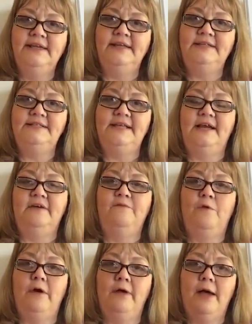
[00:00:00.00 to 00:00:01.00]
kinesthetic
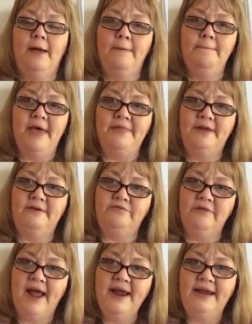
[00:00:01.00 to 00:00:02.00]
method of
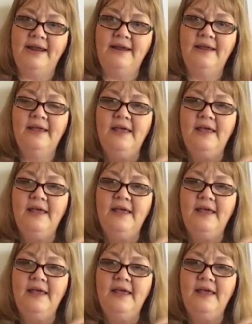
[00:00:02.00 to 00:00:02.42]
writing,